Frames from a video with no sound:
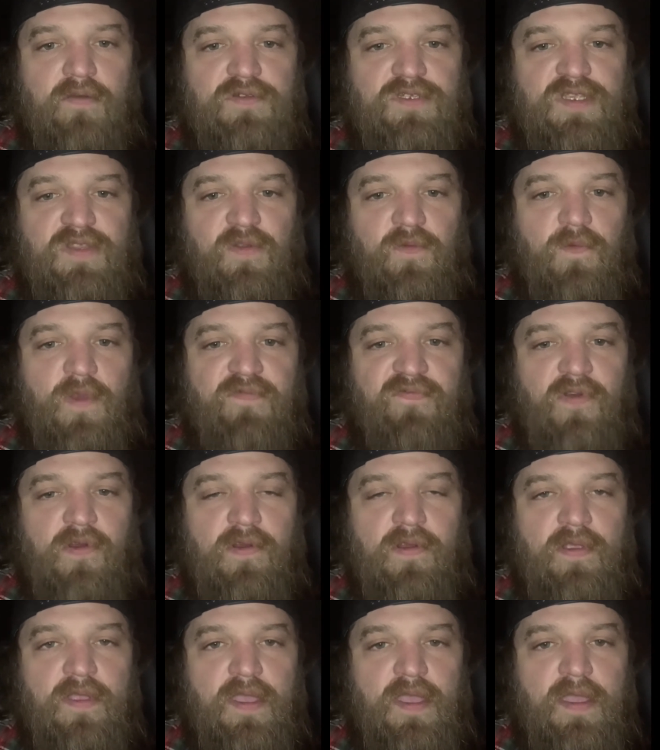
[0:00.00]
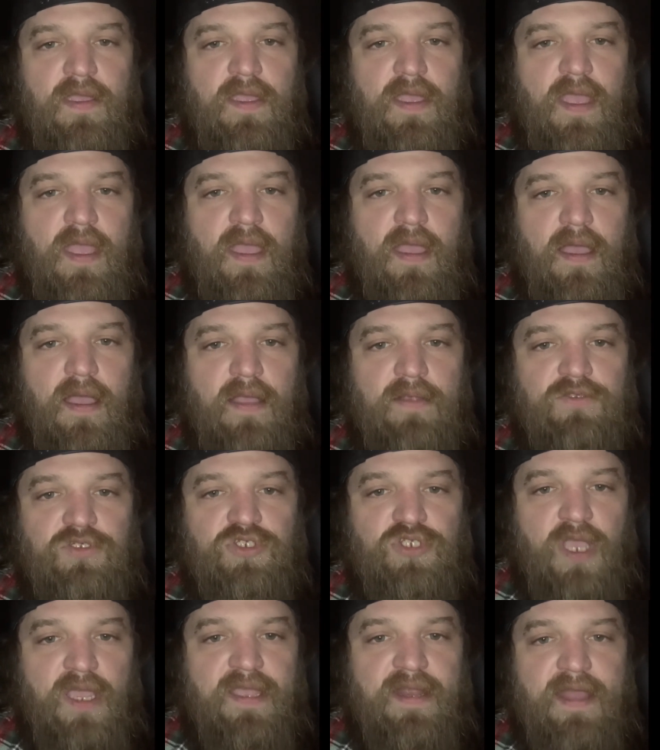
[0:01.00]
to the river,
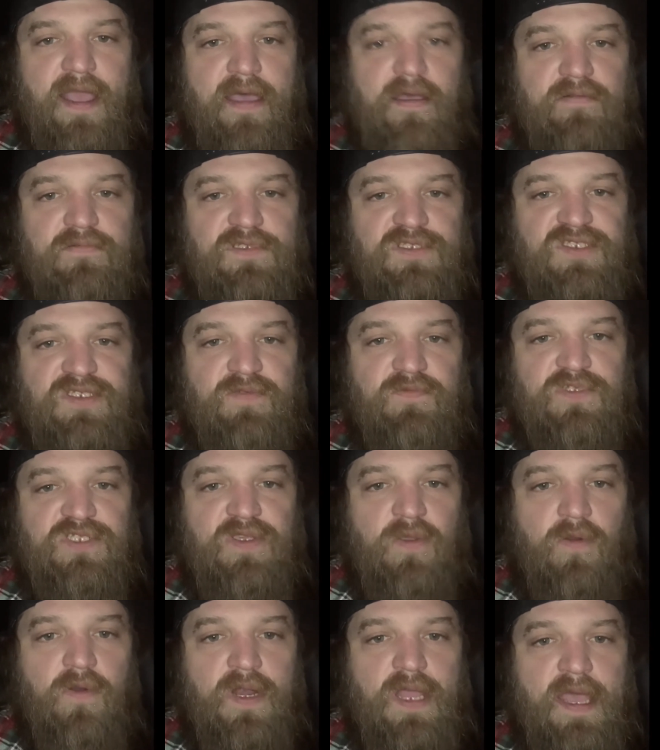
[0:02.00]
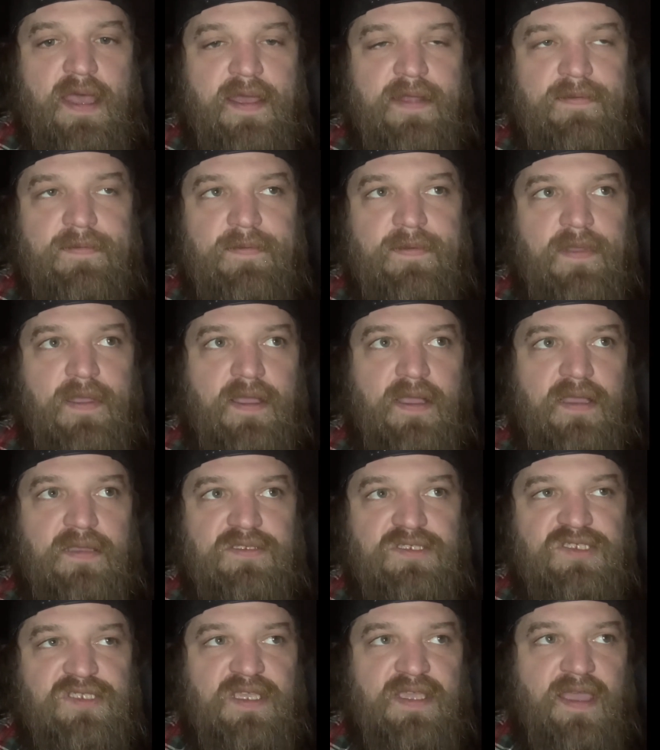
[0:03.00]
check it out, see what's going on,
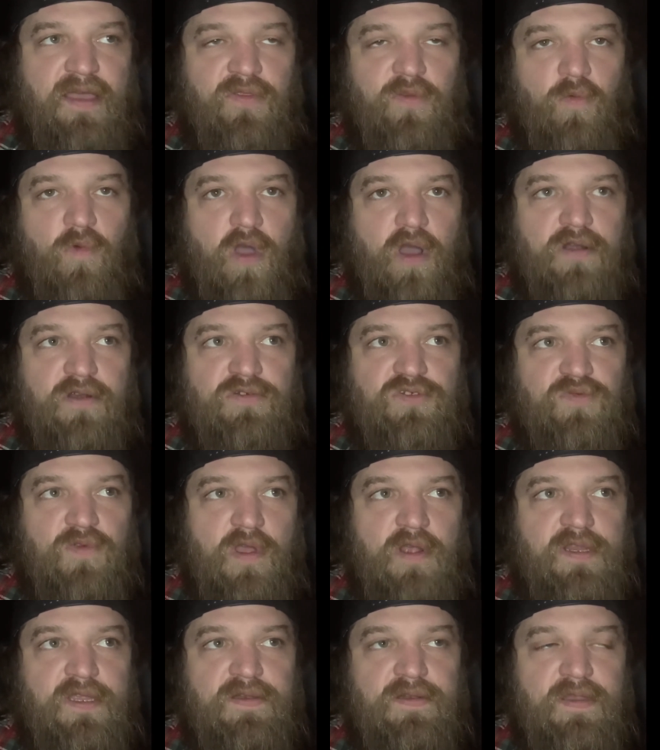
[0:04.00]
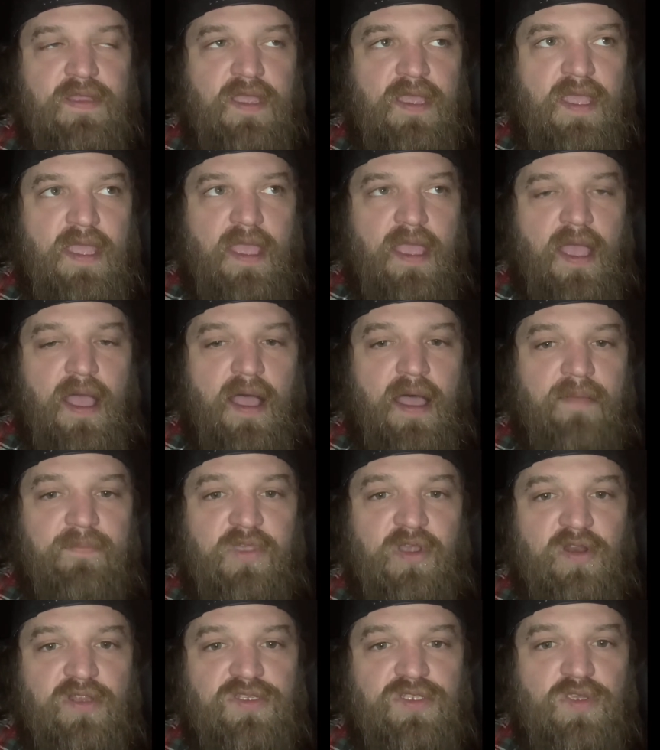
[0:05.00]
see how the water's running. I'm going
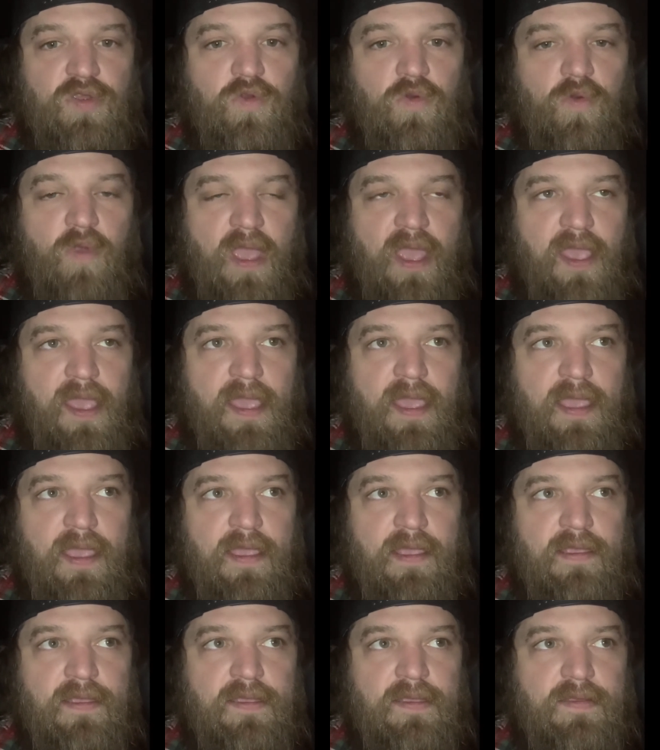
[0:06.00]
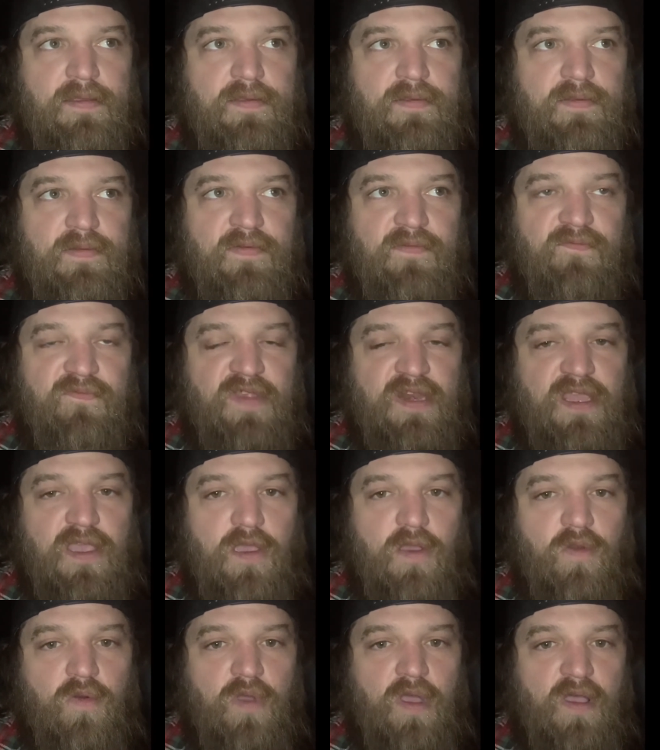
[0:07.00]
to do a
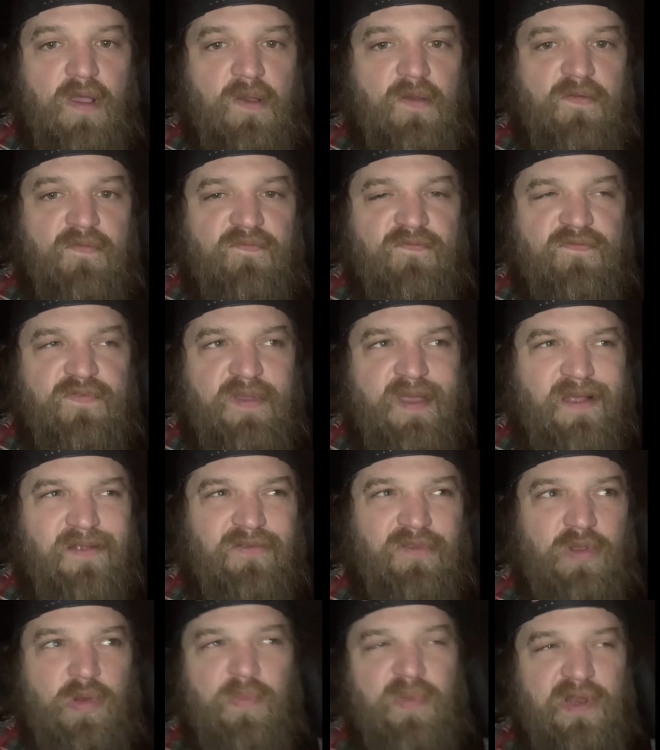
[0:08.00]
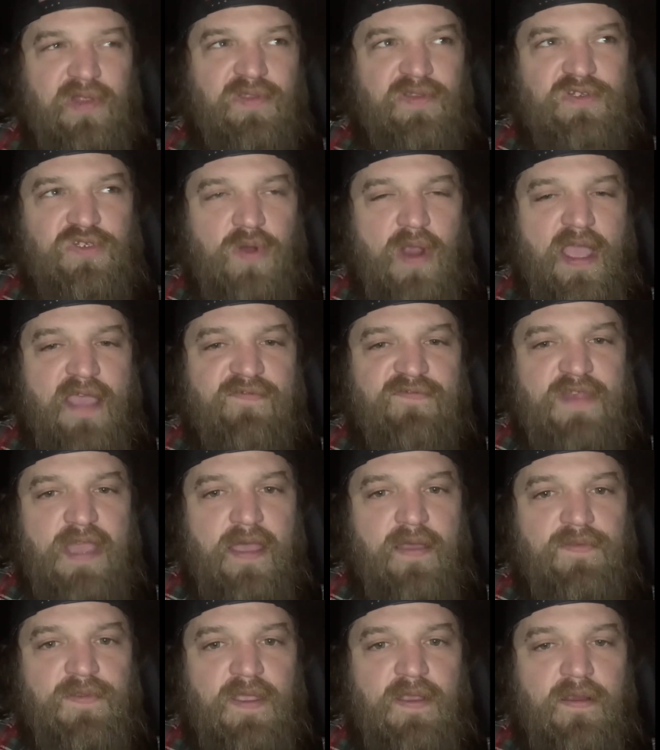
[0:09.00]
video of a little bit of the drive
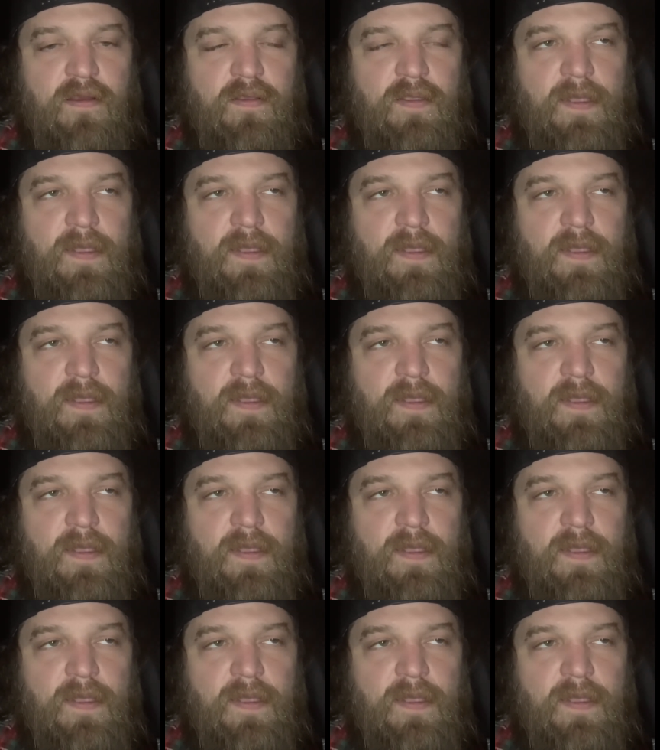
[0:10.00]
down there.